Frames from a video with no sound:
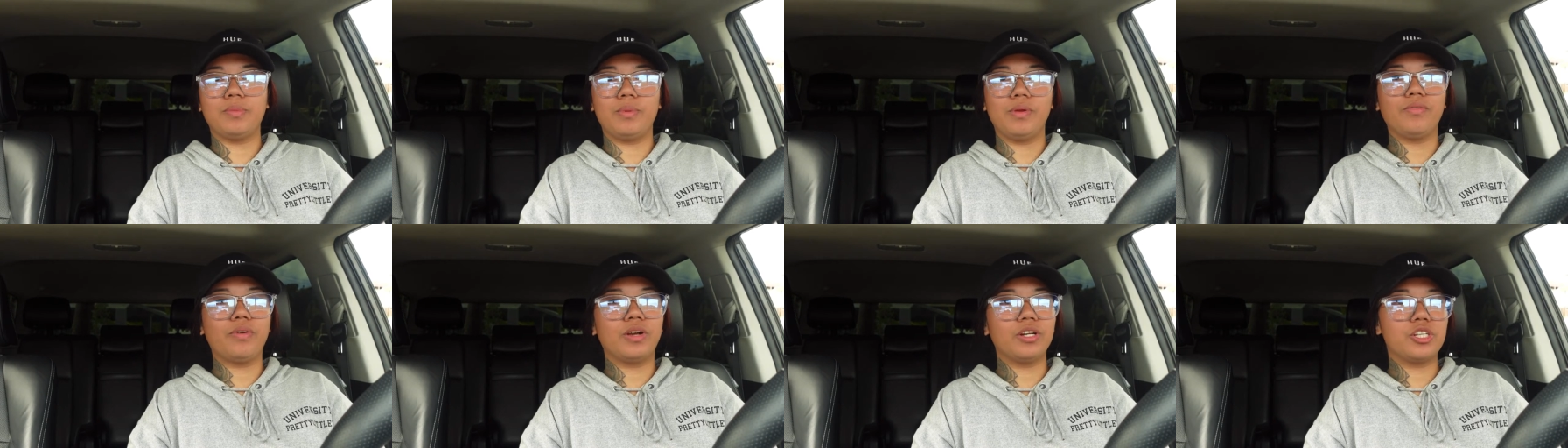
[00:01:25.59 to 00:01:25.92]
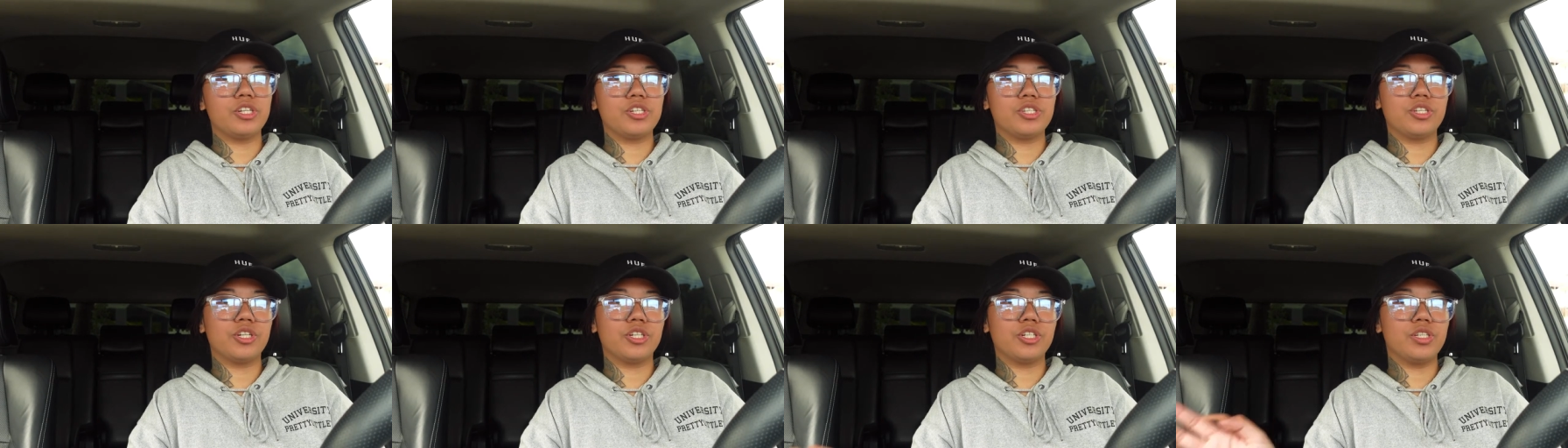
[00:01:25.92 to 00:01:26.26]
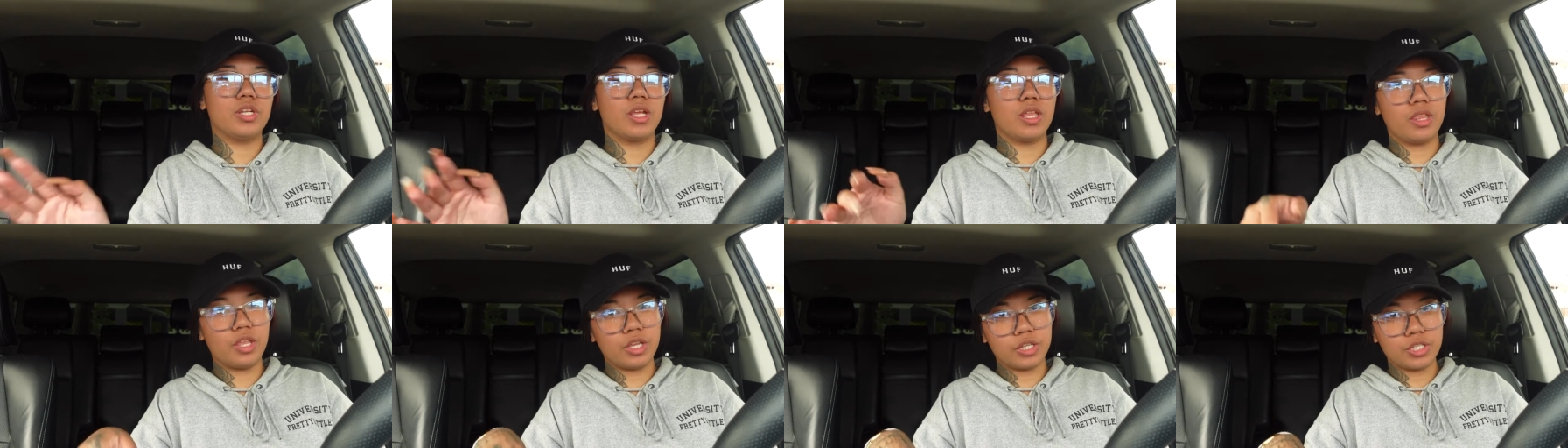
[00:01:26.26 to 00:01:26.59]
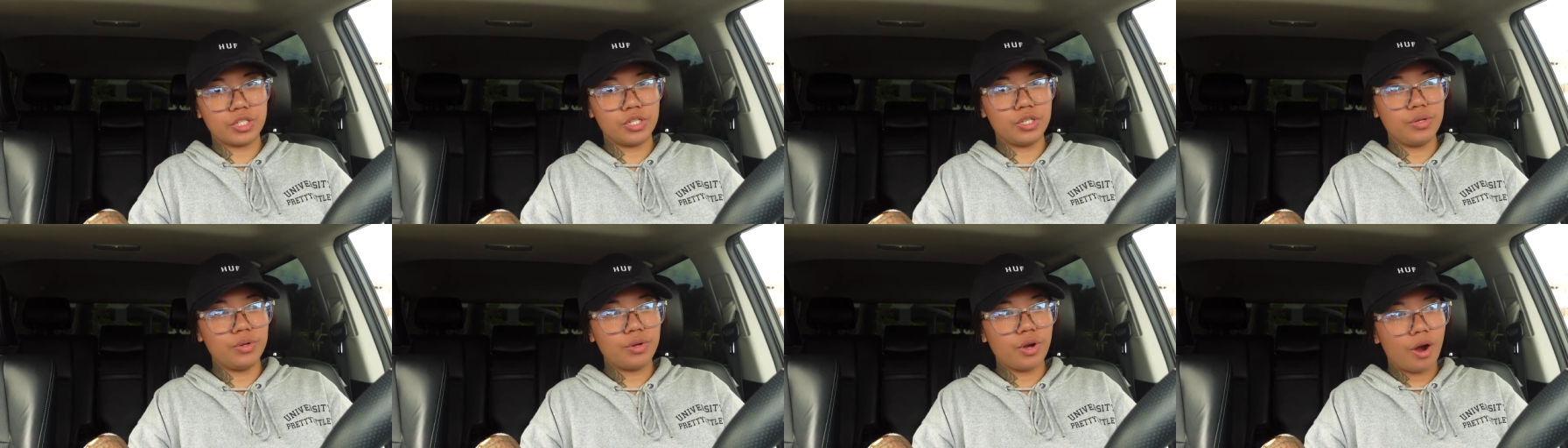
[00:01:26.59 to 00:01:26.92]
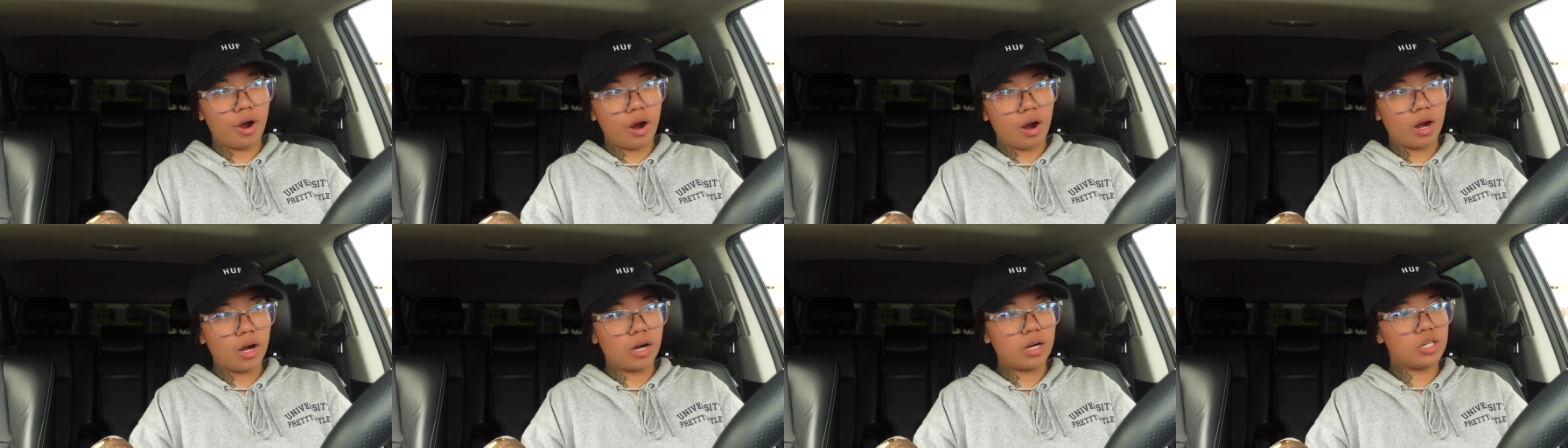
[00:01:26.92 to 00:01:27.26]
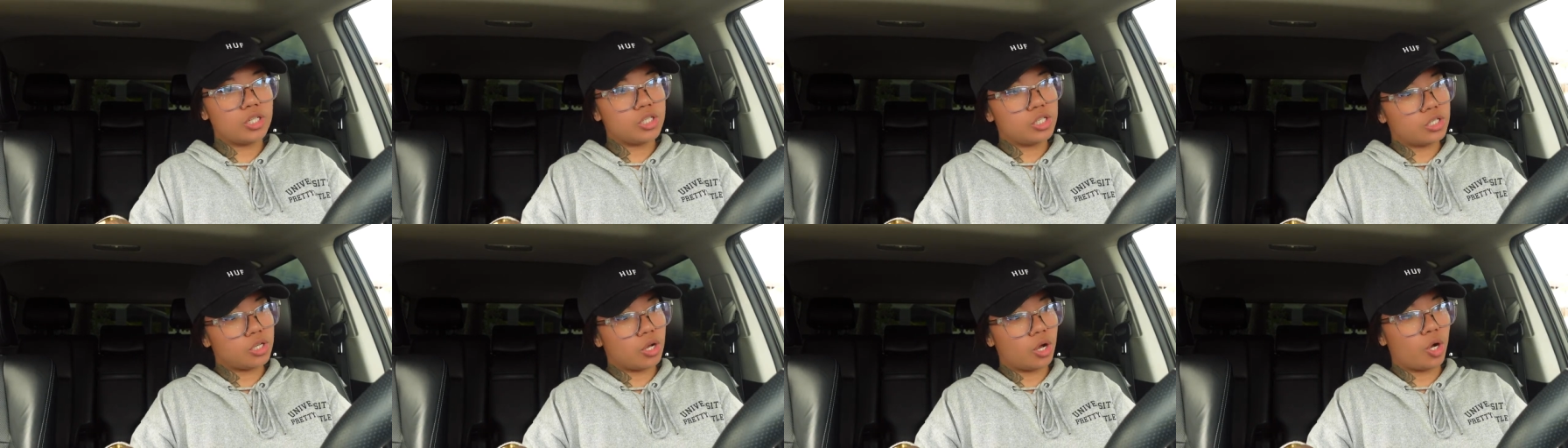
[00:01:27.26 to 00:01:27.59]
be registered to this new car.
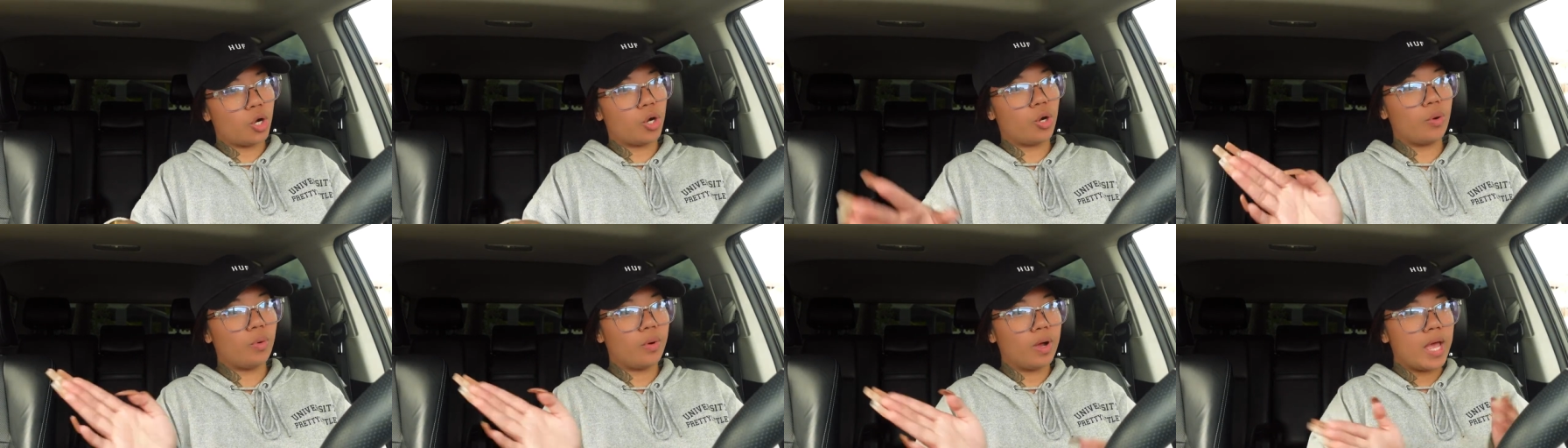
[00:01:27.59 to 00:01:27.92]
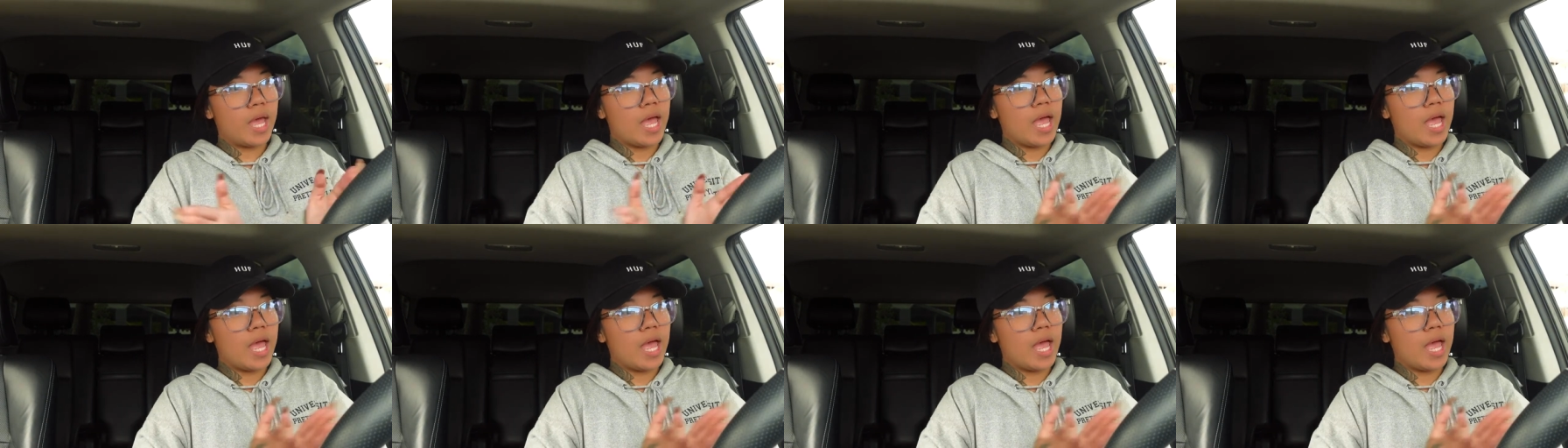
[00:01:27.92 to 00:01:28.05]
So